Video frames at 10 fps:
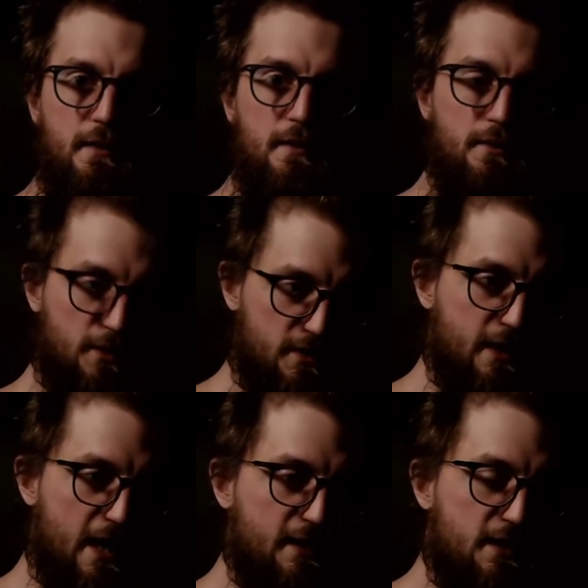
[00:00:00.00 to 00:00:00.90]
Like,
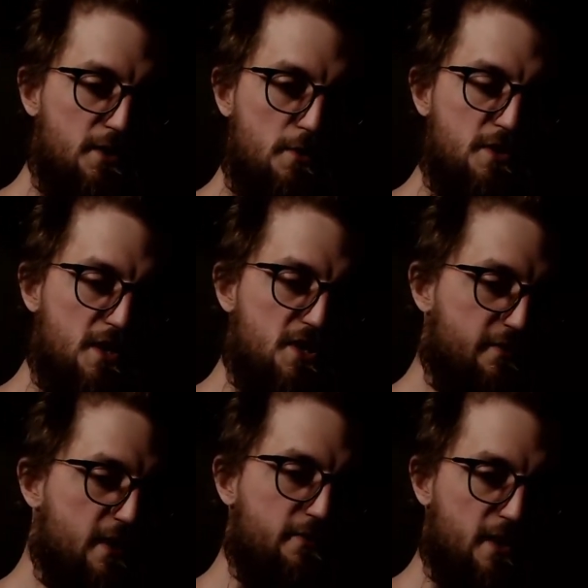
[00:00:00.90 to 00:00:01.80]
daily usage of
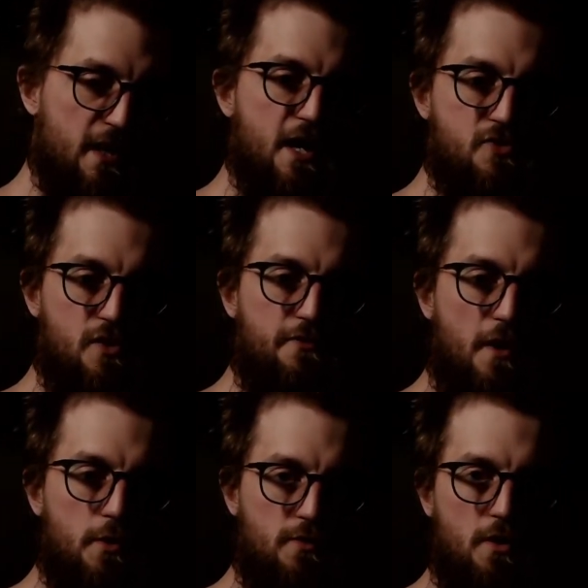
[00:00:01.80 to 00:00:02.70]
even an Android phone
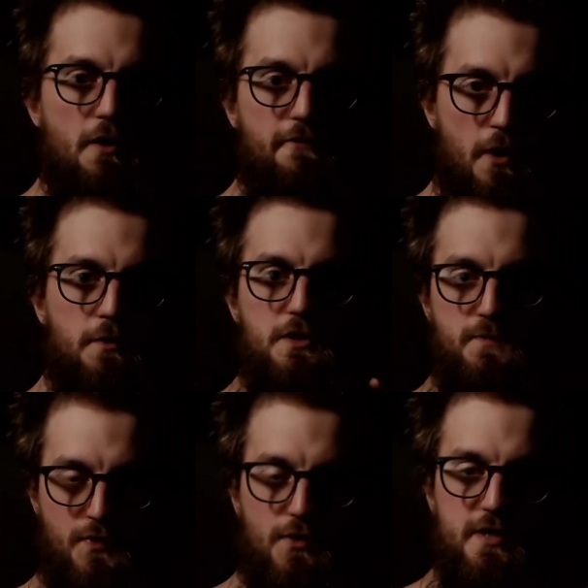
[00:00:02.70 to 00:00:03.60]
or an iPhone is
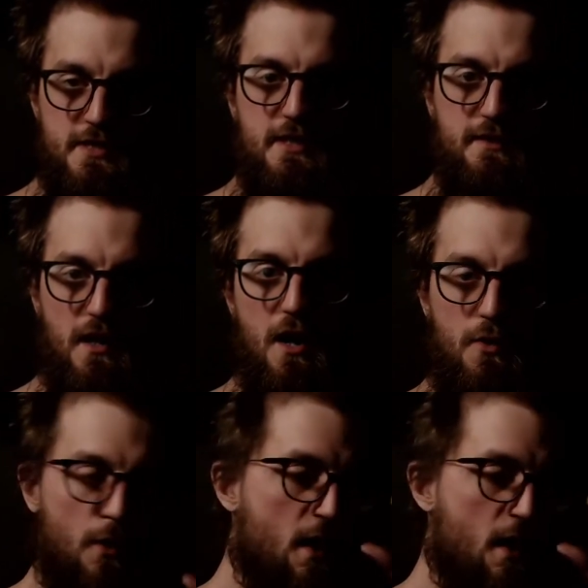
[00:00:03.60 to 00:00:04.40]
pretty low.